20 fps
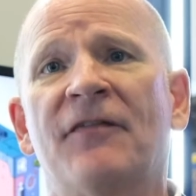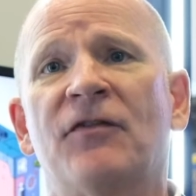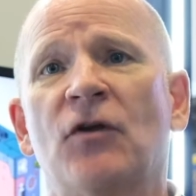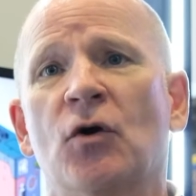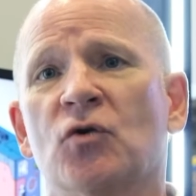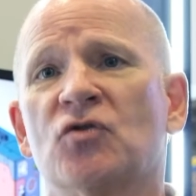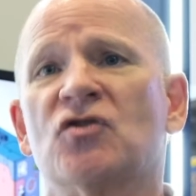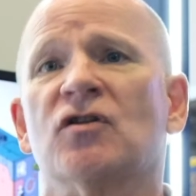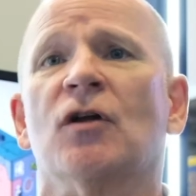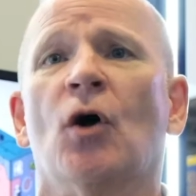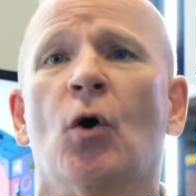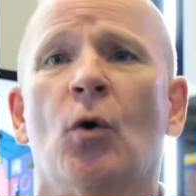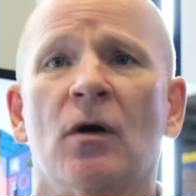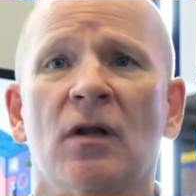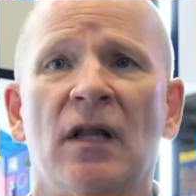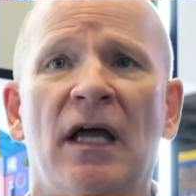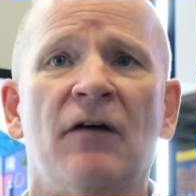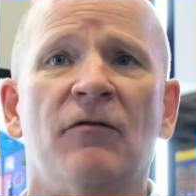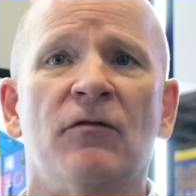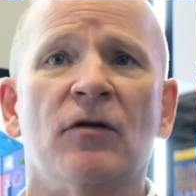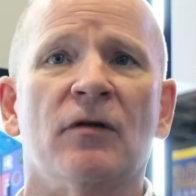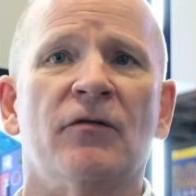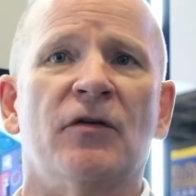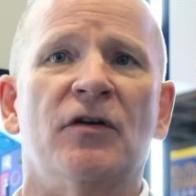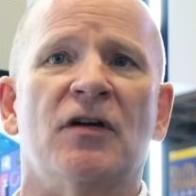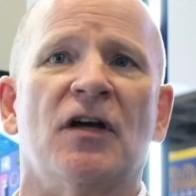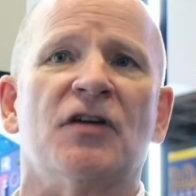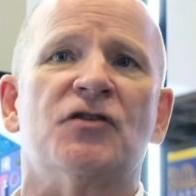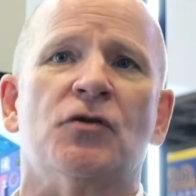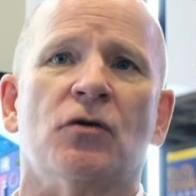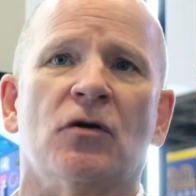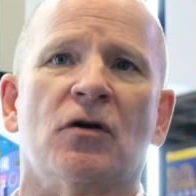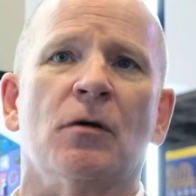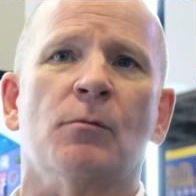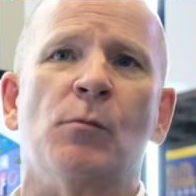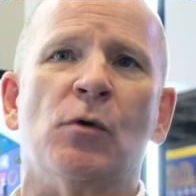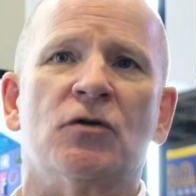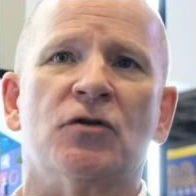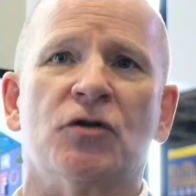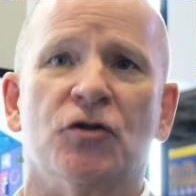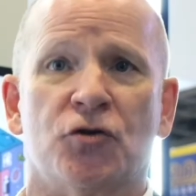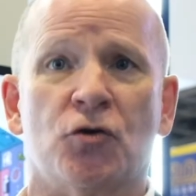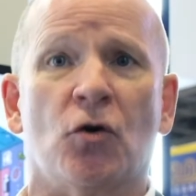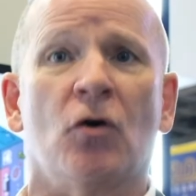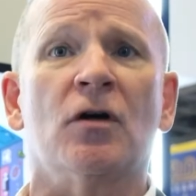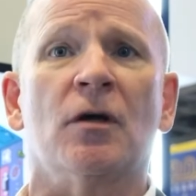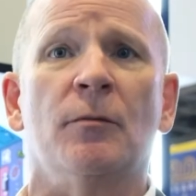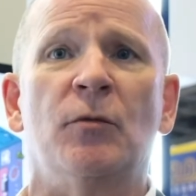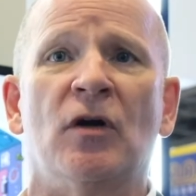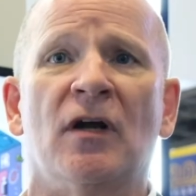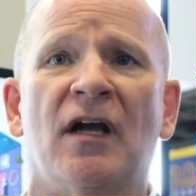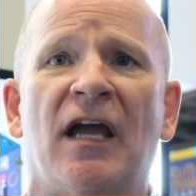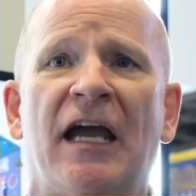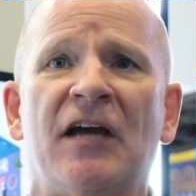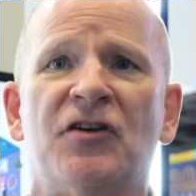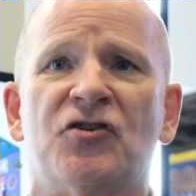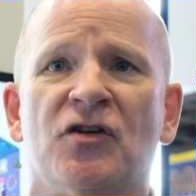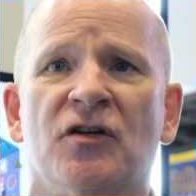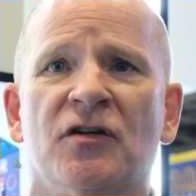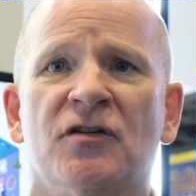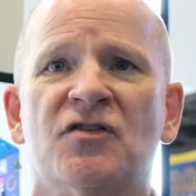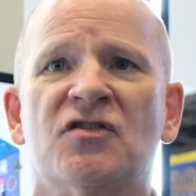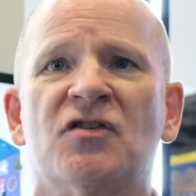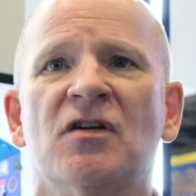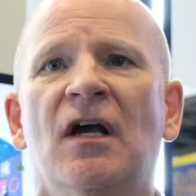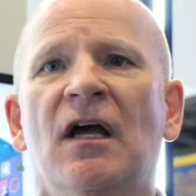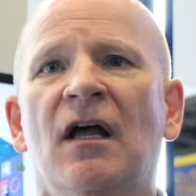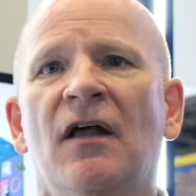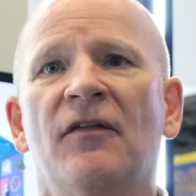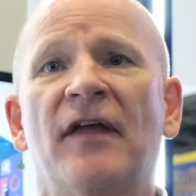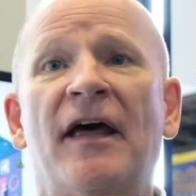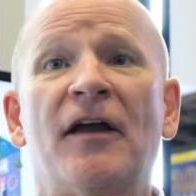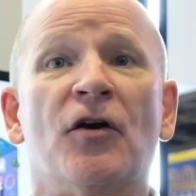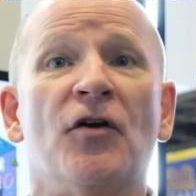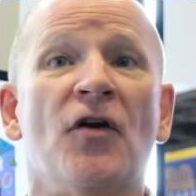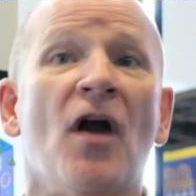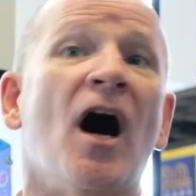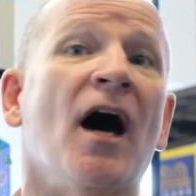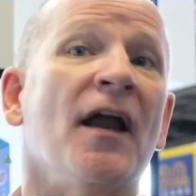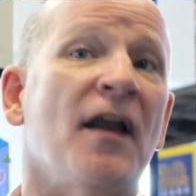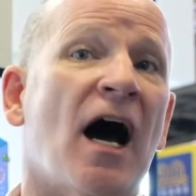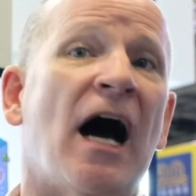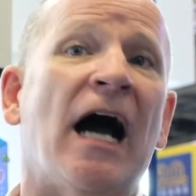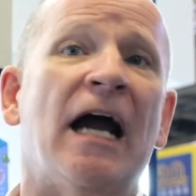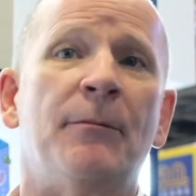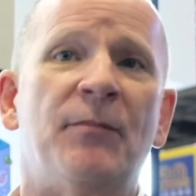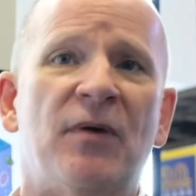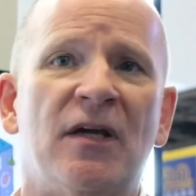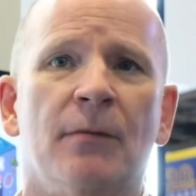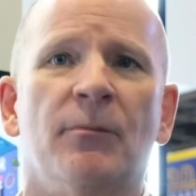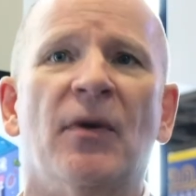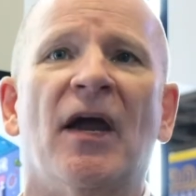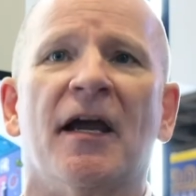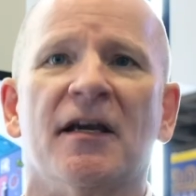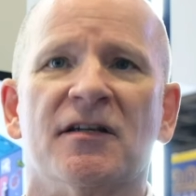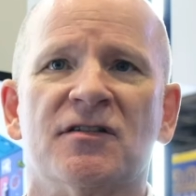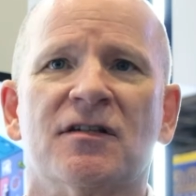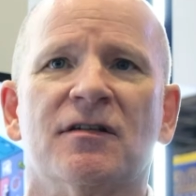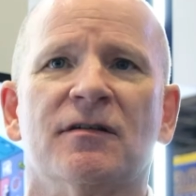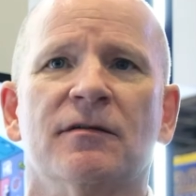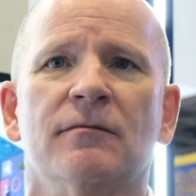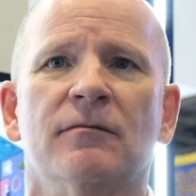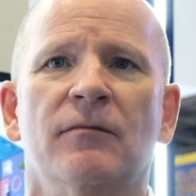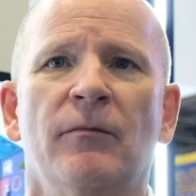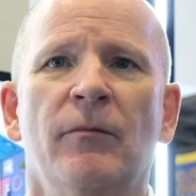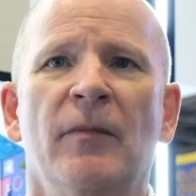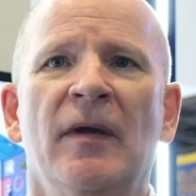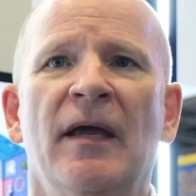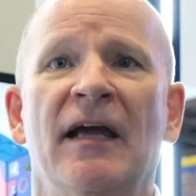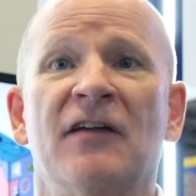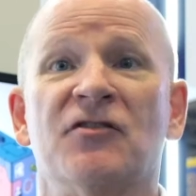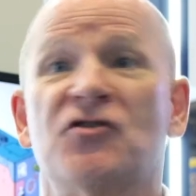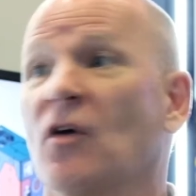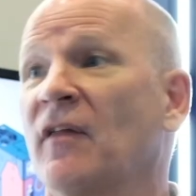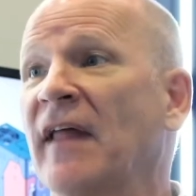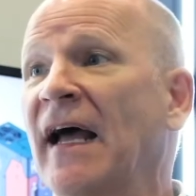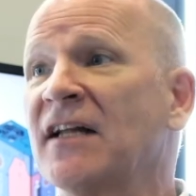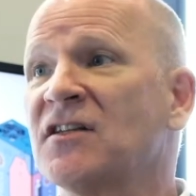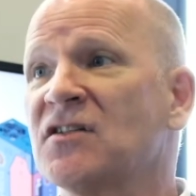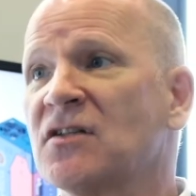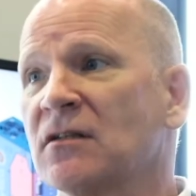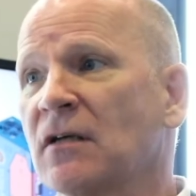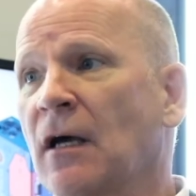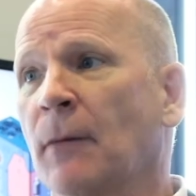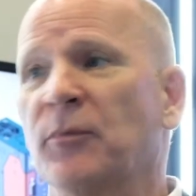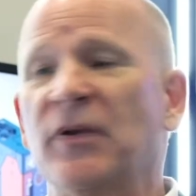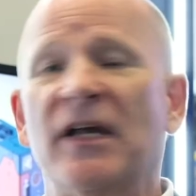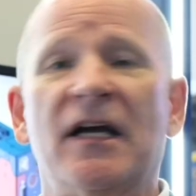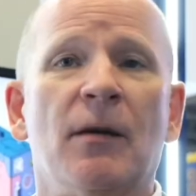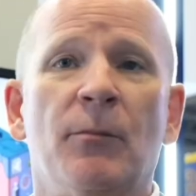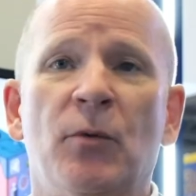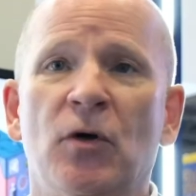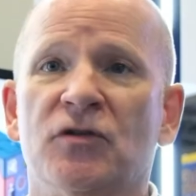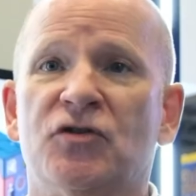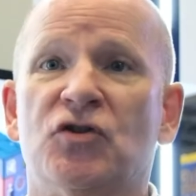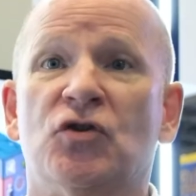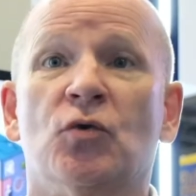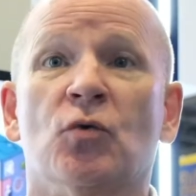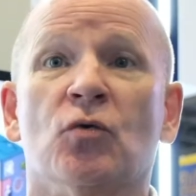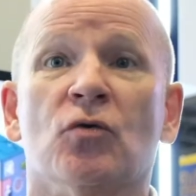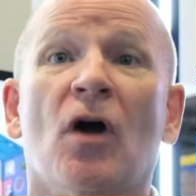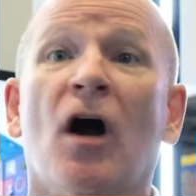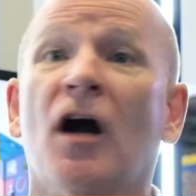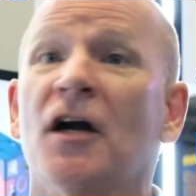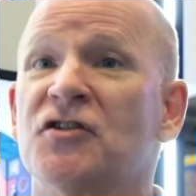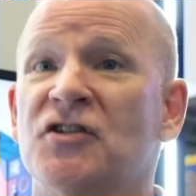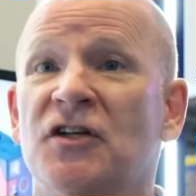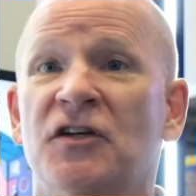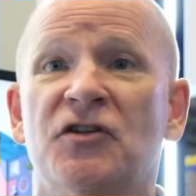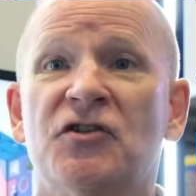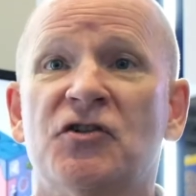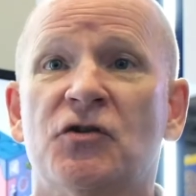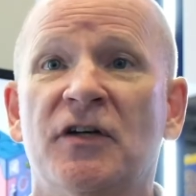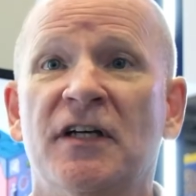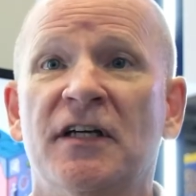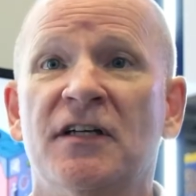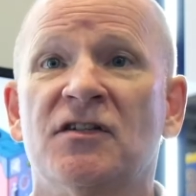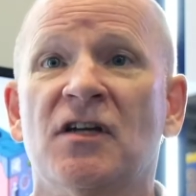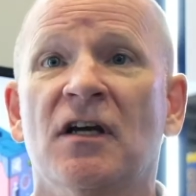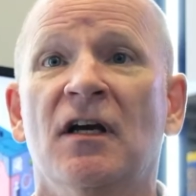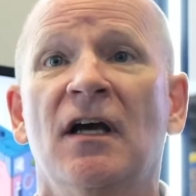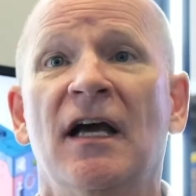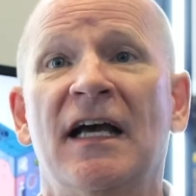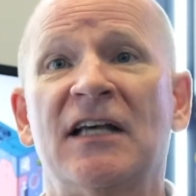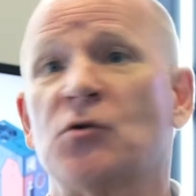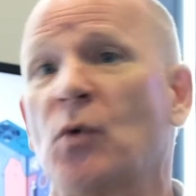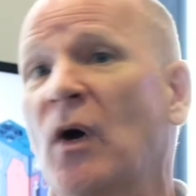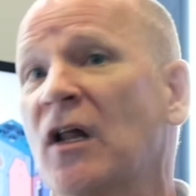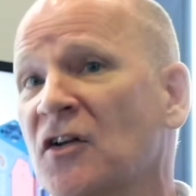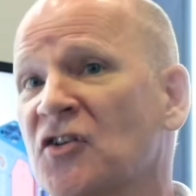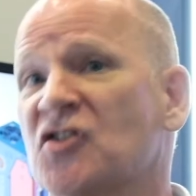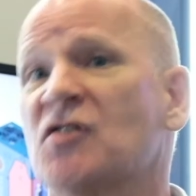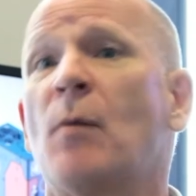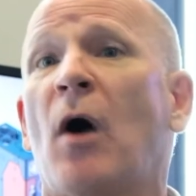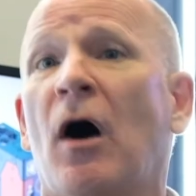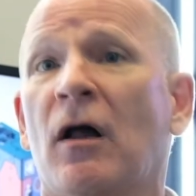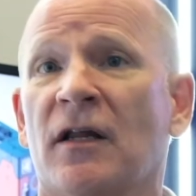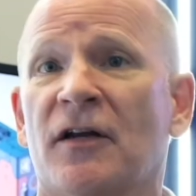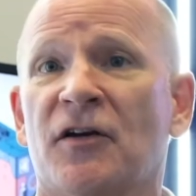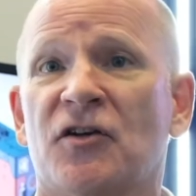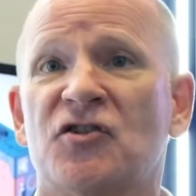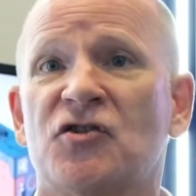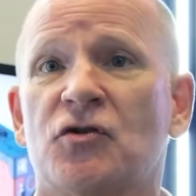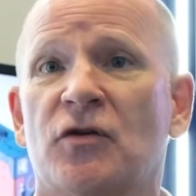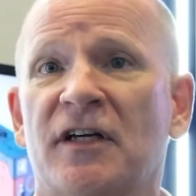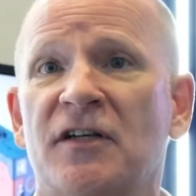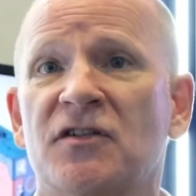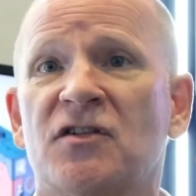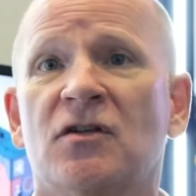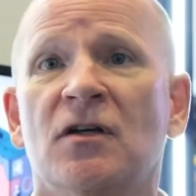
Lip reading: those lower level of industrial control communications that are non-IP based. And so that's applicable to large industries as well as small industries.